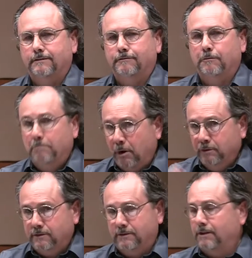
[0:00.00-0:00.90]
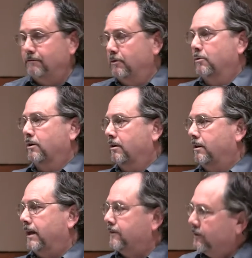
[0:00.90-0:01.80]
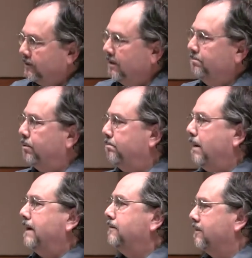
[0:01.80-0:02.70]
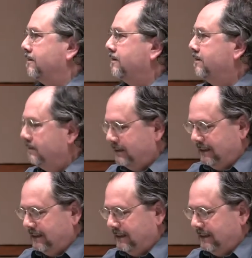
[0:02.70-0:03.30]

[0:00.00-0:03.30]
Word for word: for most of the world, that's a simple bicycle